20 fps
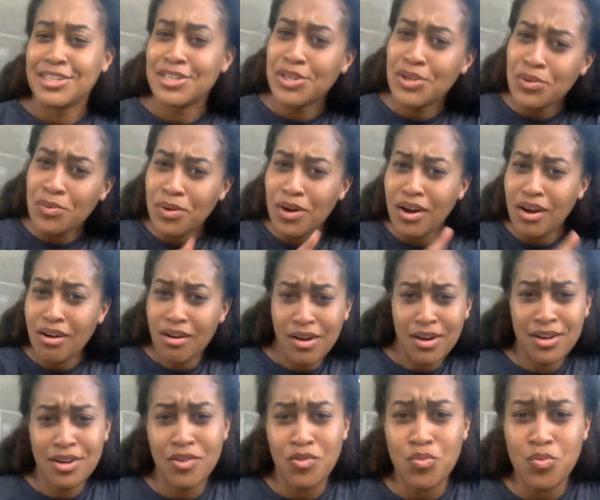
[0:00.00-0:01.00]
You are
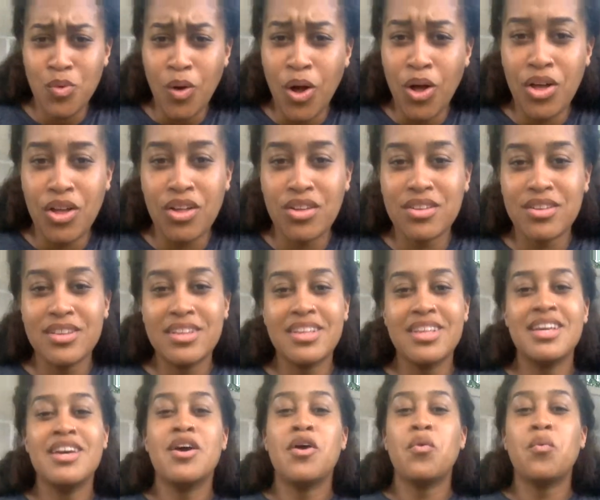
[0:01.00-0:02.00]
on a roll.
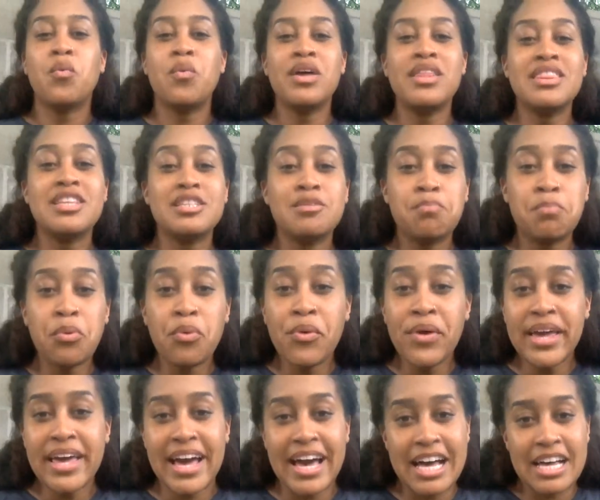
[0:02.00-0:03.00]
When the
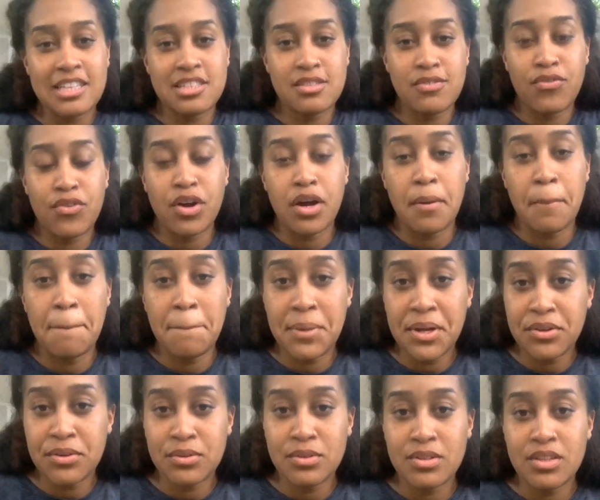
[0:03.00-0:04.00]
boy asked for a
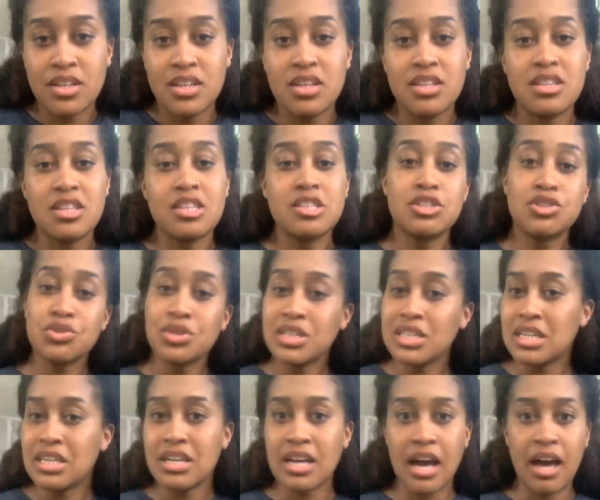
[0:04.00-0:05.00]
boat, the tree
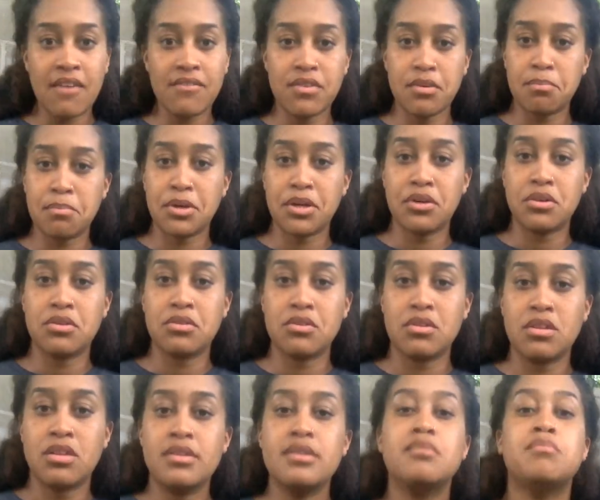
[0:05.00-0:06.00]
didn't have a boat,
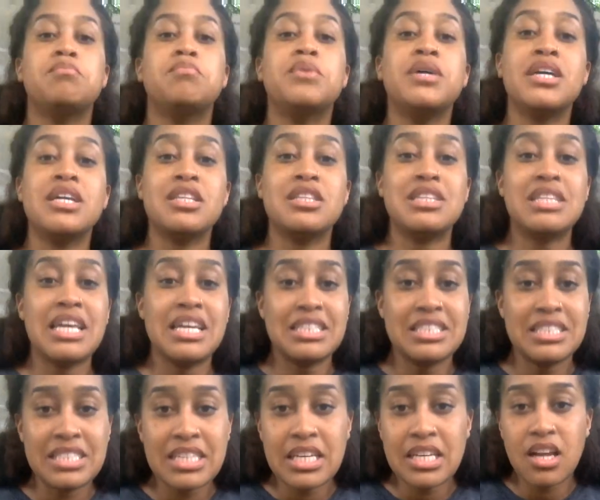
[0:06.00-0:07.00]
but they
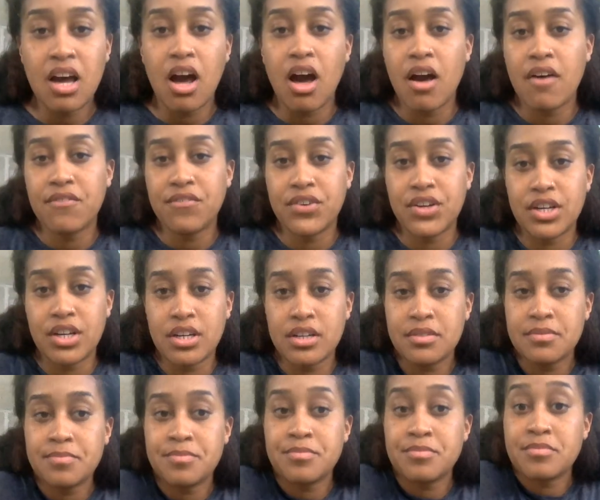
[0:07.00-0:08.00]
did offer
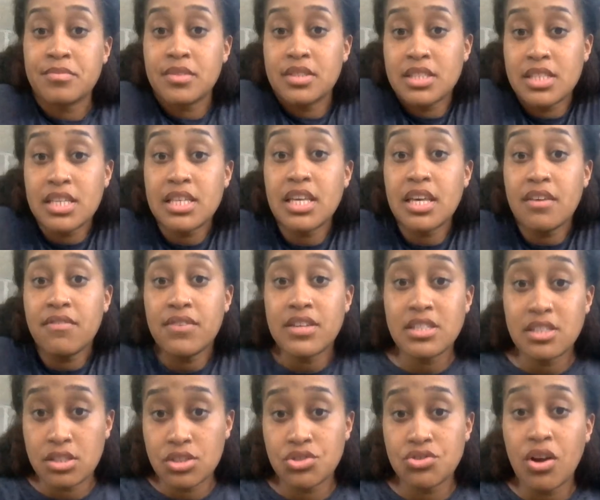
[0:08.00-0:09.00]
to give
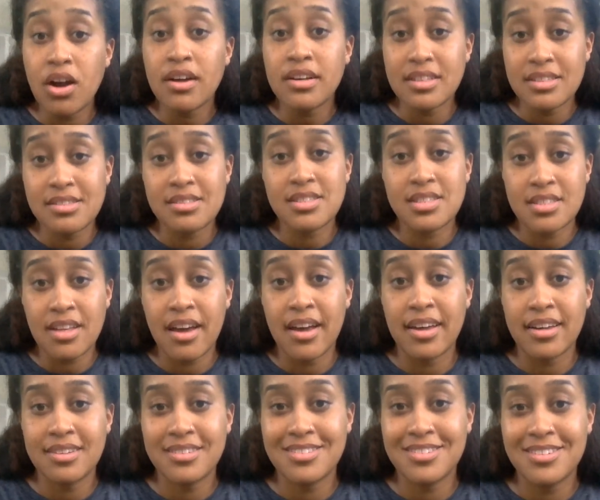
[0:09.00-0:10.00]
its trunk
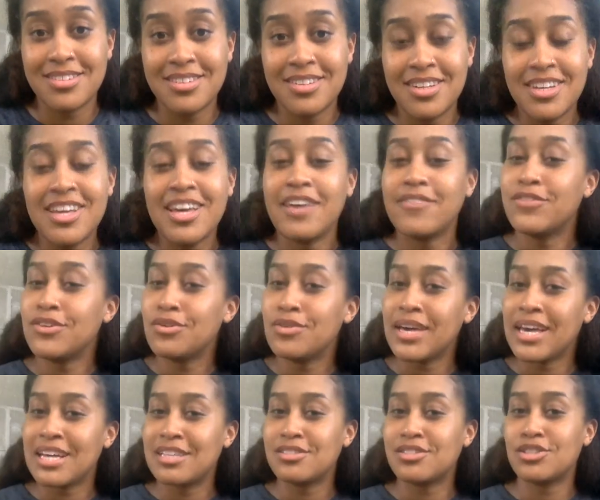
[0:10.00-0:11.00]
instead. If you
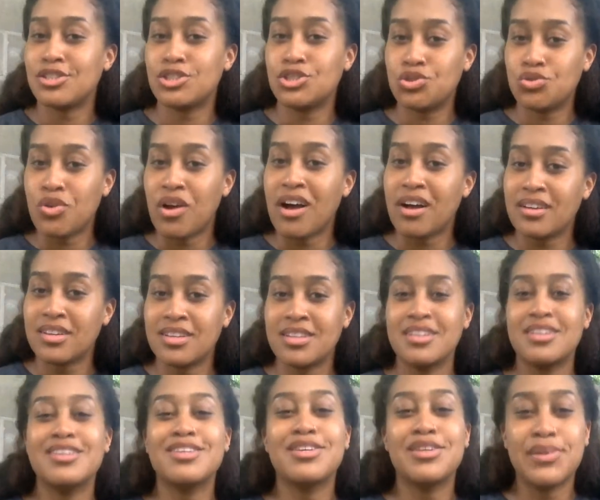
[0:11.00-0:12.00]
answered trunk,
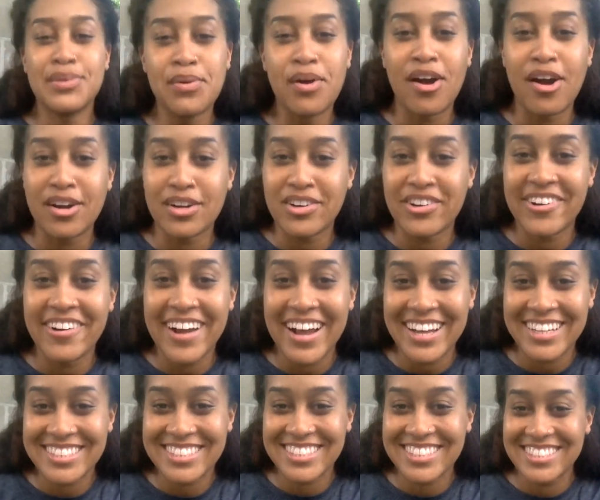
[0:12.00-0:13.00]
you are
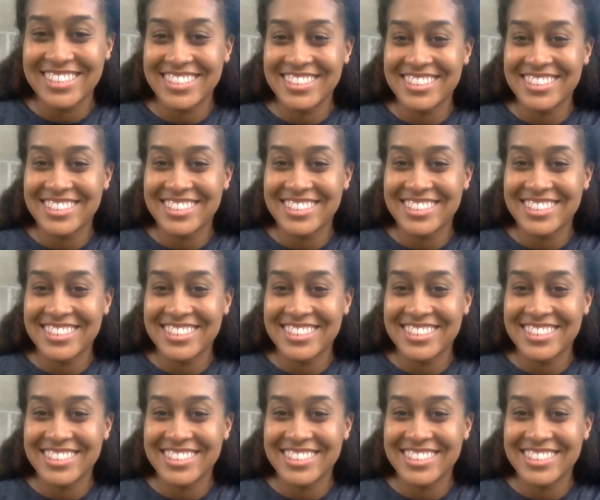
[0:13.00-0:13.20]
correct.